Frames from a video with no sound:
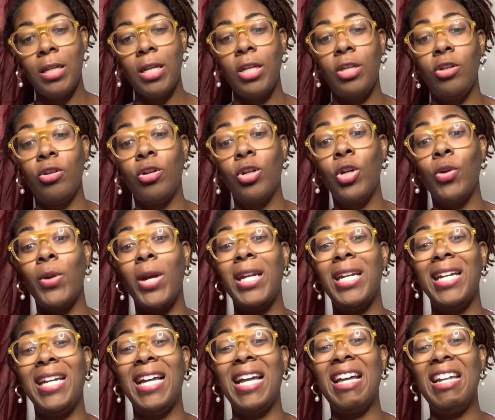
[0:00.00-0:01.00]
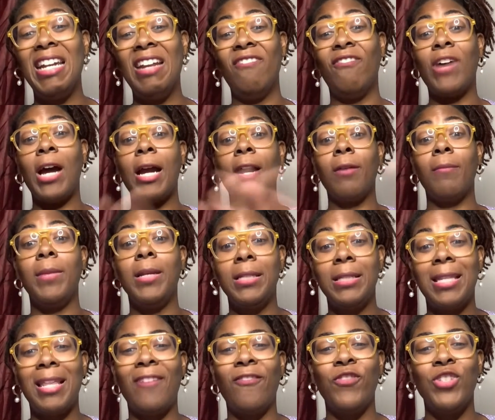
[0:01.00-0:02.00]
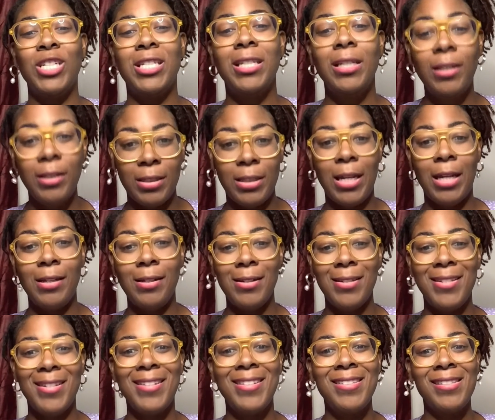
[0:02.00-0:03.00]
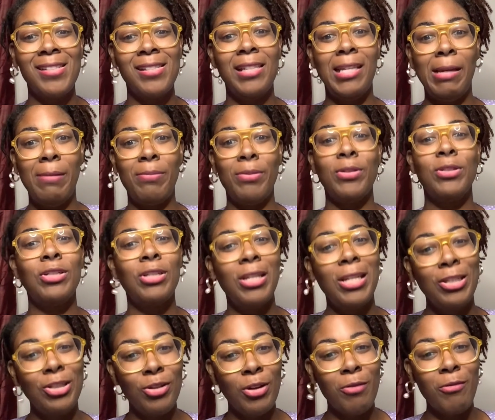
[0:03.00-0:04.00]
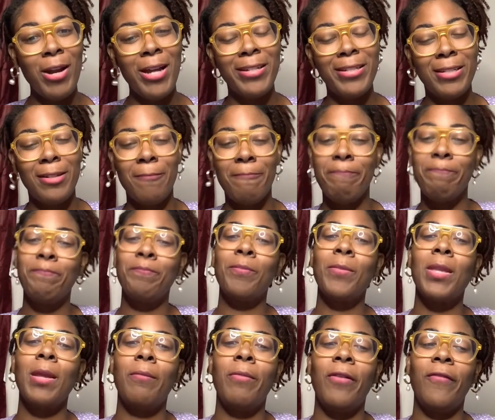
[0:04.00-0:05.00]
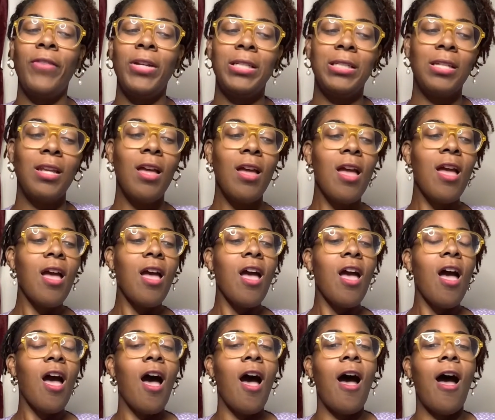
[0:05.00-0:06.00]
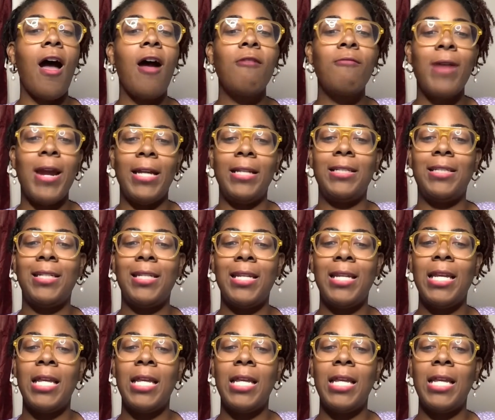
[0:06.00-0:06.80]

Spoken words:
And you're creating an environment that facilitates sleep so that you can rest. Perfect. All right.